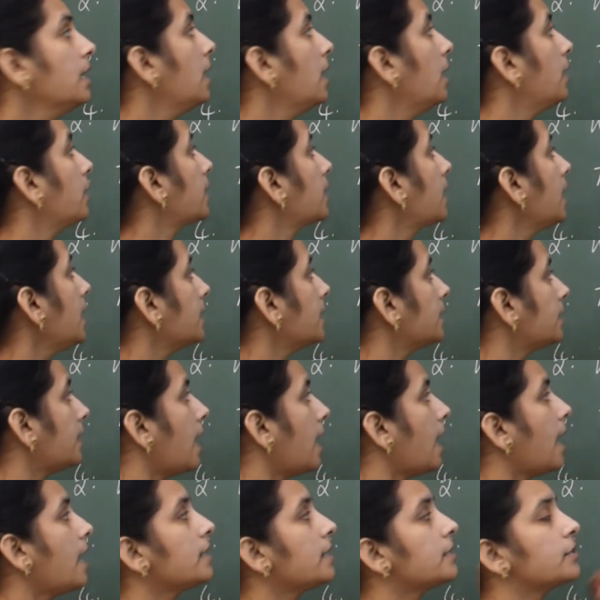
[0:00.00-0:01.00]
Okay,
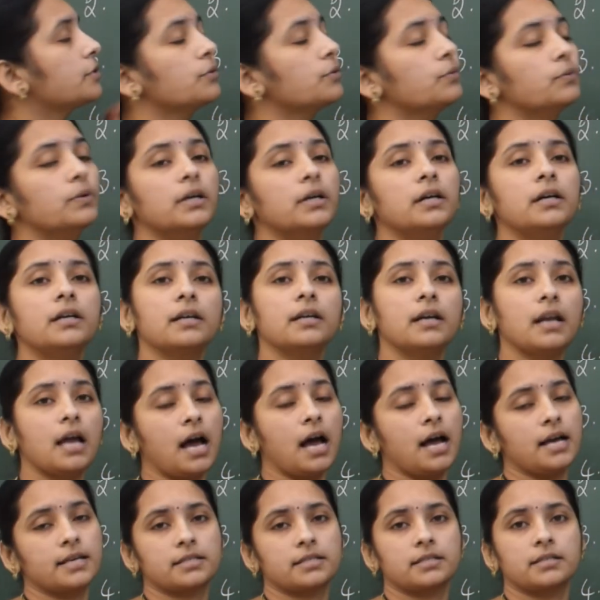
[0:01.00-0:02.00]
that you were
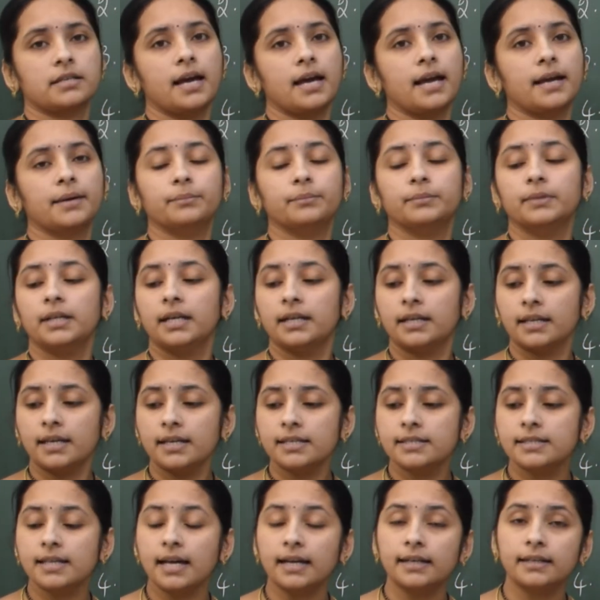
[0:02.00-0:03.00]
last time. That
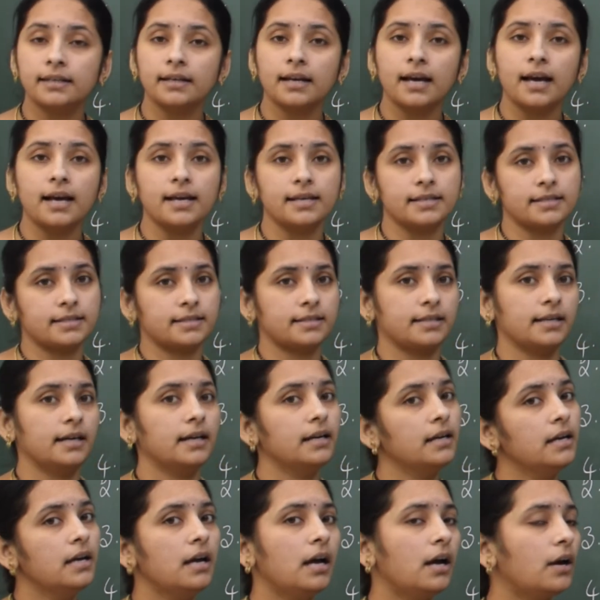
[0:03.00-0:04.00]
is the dress.
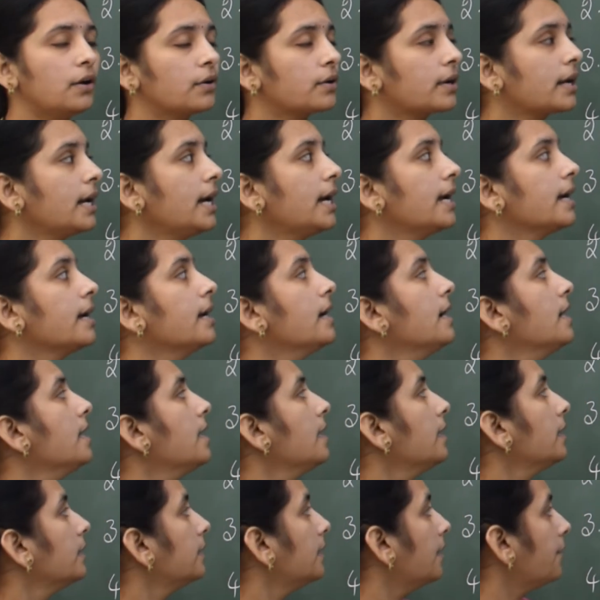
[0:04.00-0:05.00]
Okay.
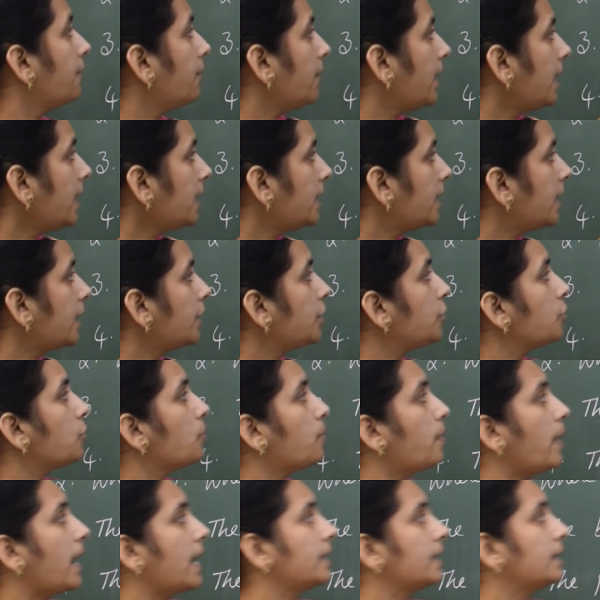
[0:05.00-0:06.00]
The way did you
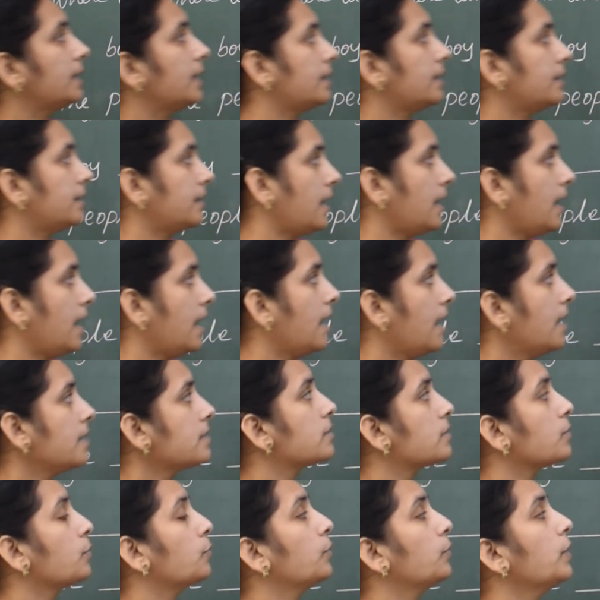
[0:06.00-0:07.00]
buy the
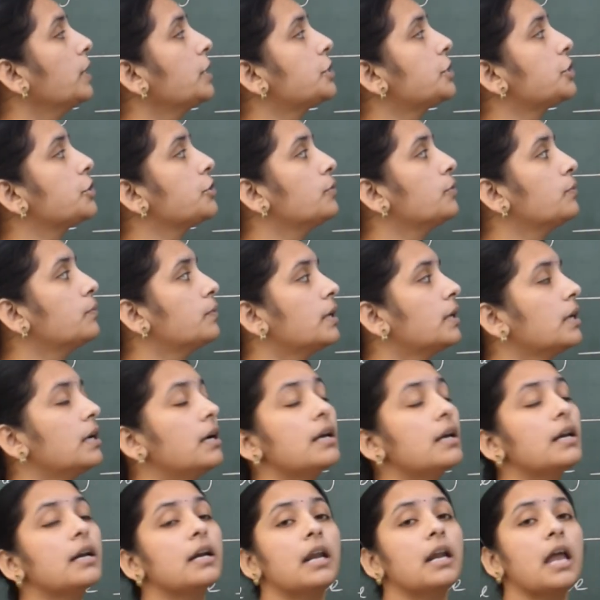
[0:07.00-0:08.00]
dress which you
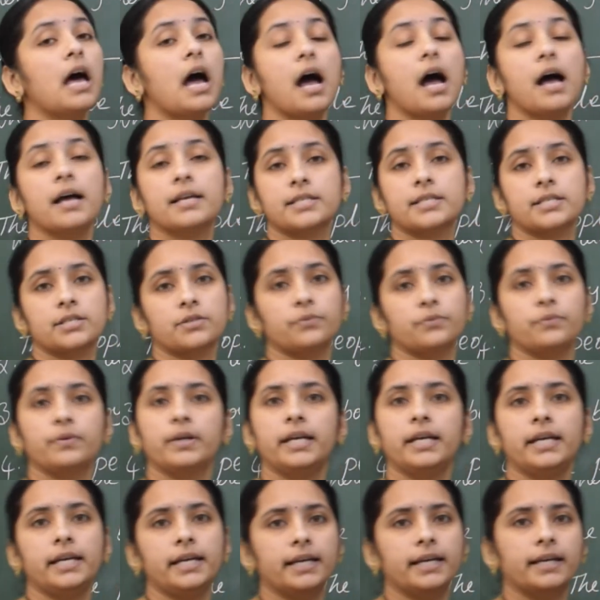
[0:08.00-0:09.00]
were last
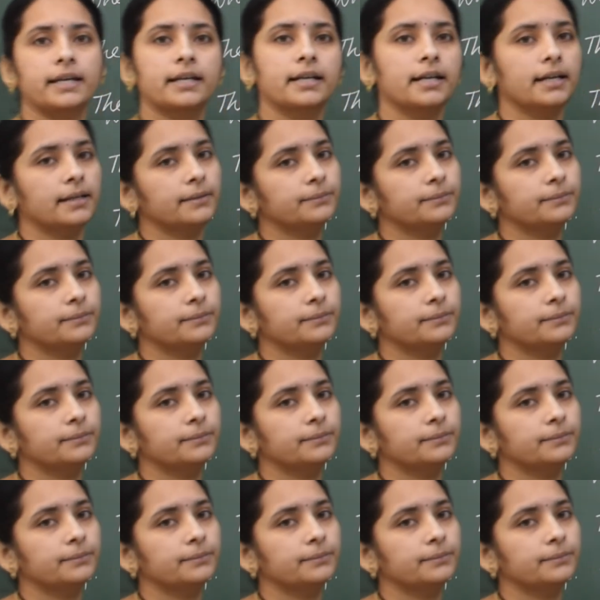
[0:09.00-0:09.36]
week.